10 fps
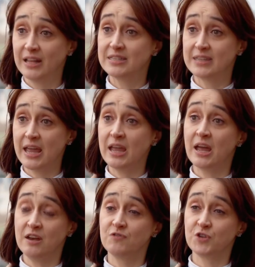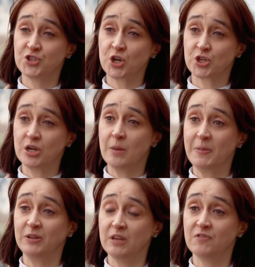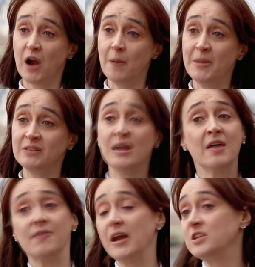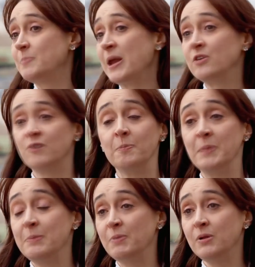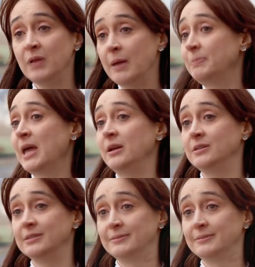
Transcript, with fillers: let's say, an infrastructure and a built environment that is better for people and planet.